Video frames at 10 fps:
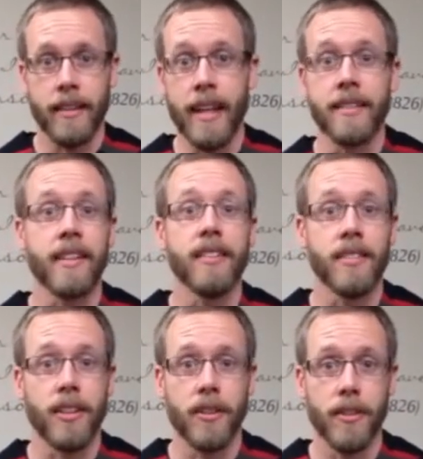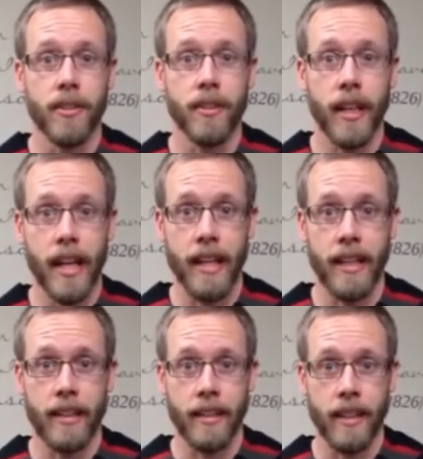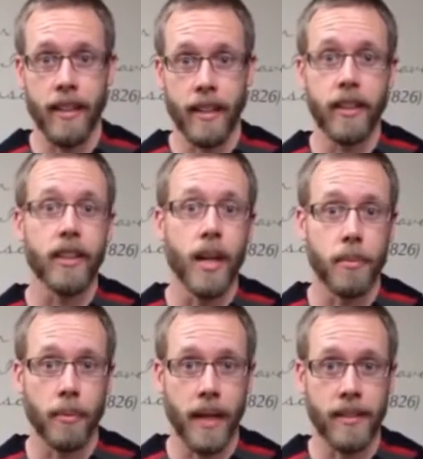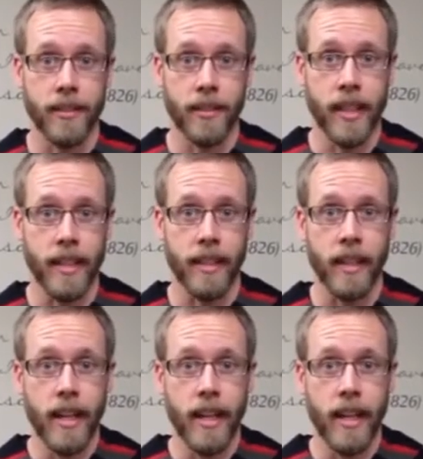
that is unsecure and uh, could compromise their data.